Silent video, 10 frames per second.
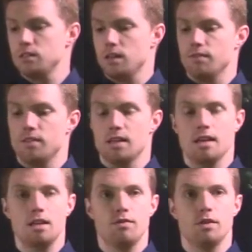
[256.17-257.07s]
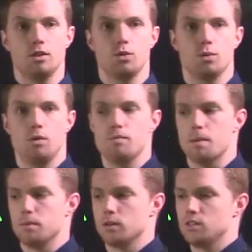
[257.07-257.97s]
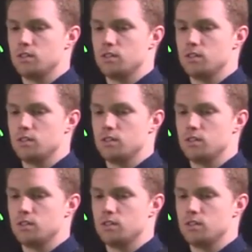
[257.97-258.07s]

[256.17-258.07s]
of the individual members.